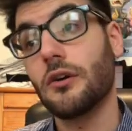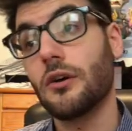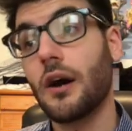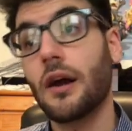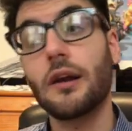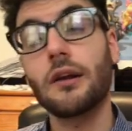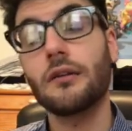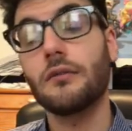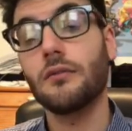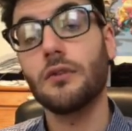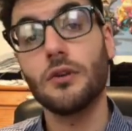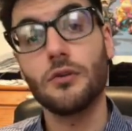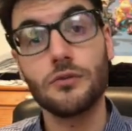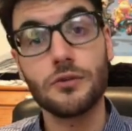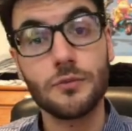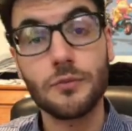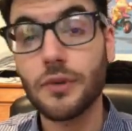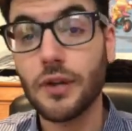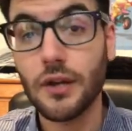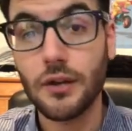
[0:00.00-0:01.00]
I don't even know it was
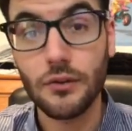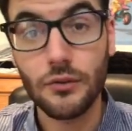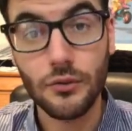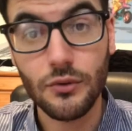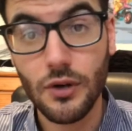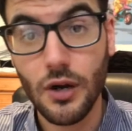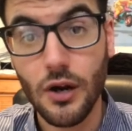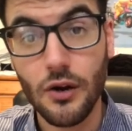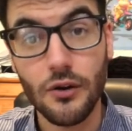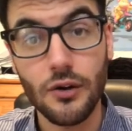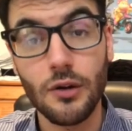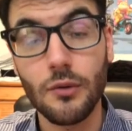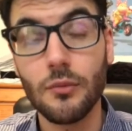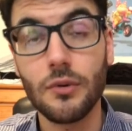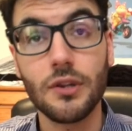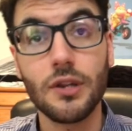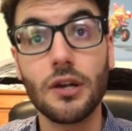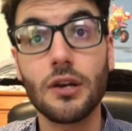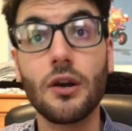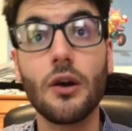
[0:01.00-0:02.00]
playing Lucario, but
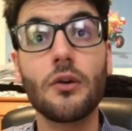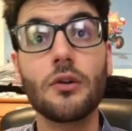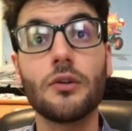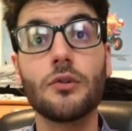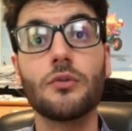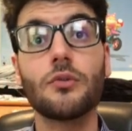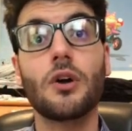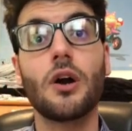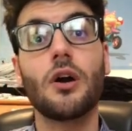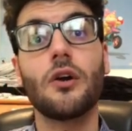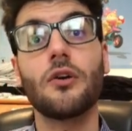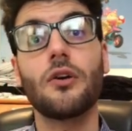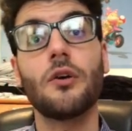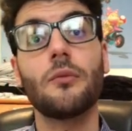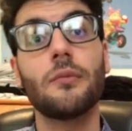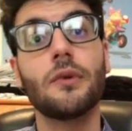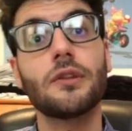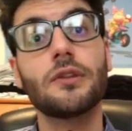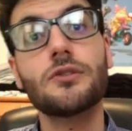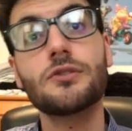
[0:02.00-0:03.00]
they go into Lucario. I'm
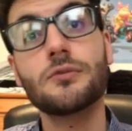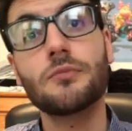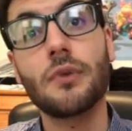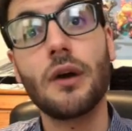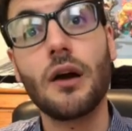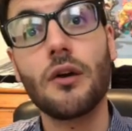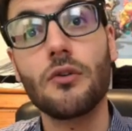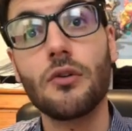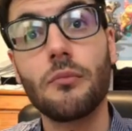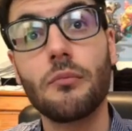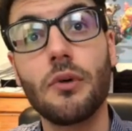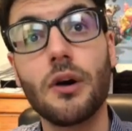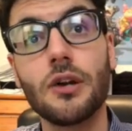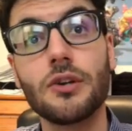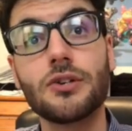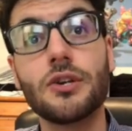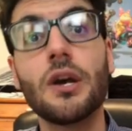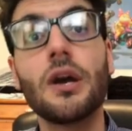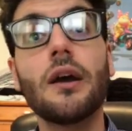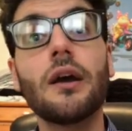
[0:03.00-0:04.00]
like, there's a power-up punch.